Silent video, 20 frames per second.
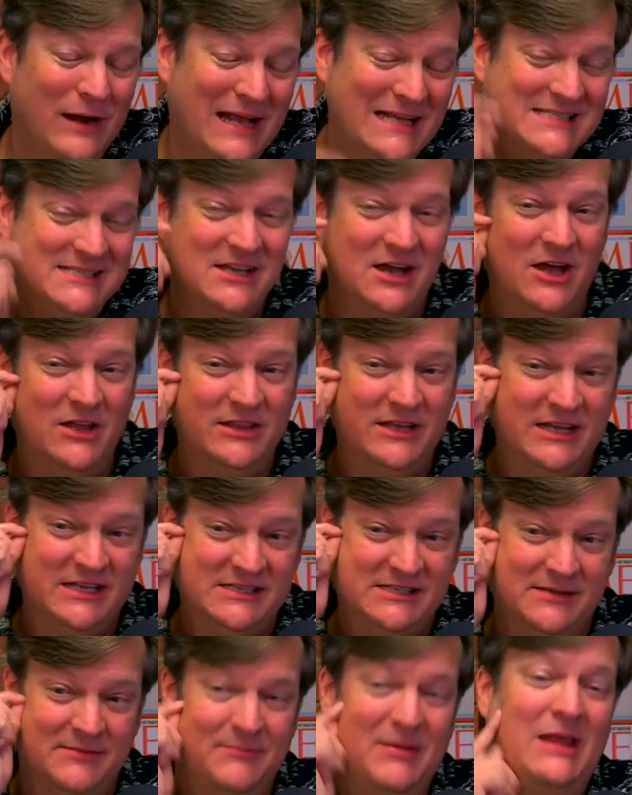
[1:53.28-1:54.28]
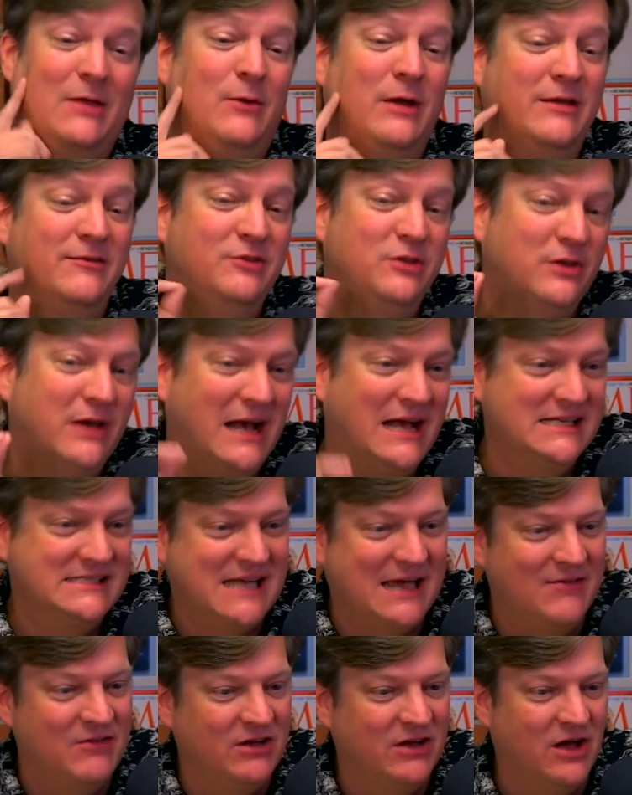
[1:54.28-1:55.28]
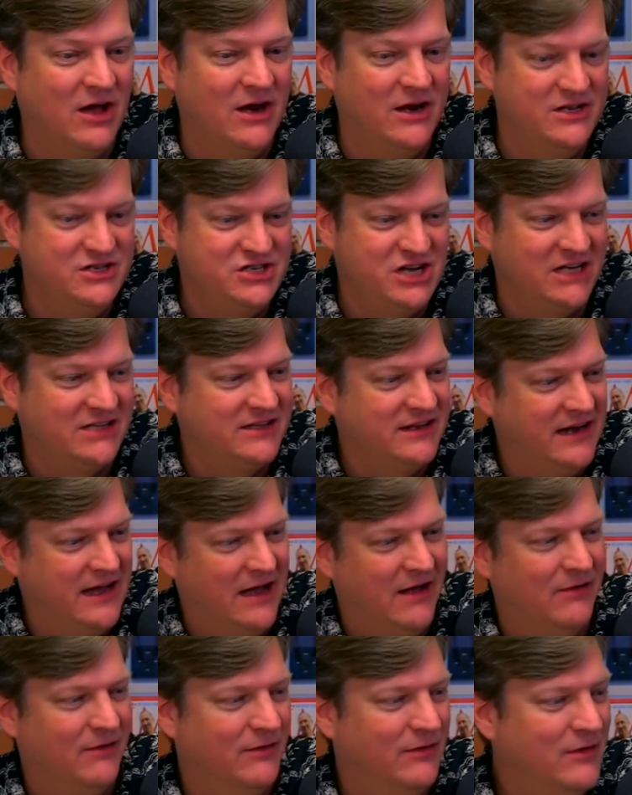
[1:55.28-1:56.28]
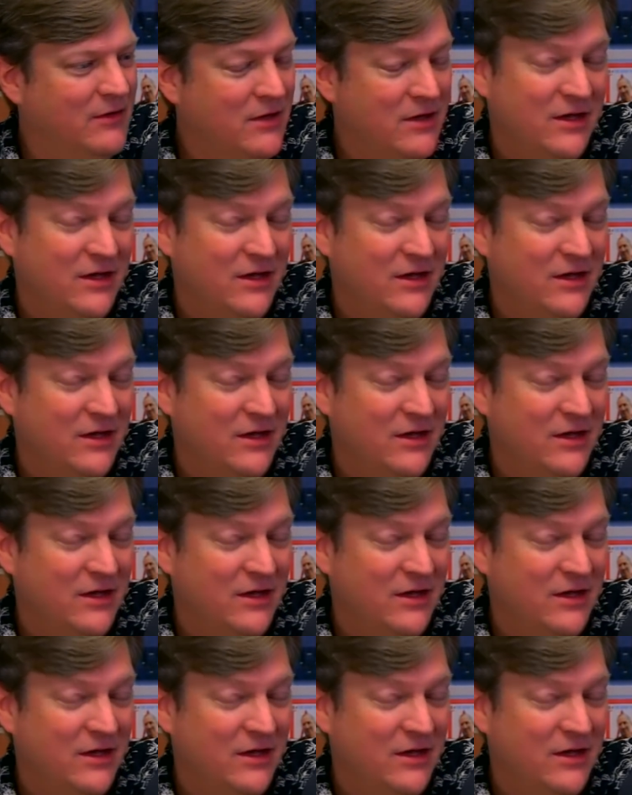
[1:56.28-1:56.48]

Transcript: when I saw this, and by the way, if you guys haven't gone and checked it out,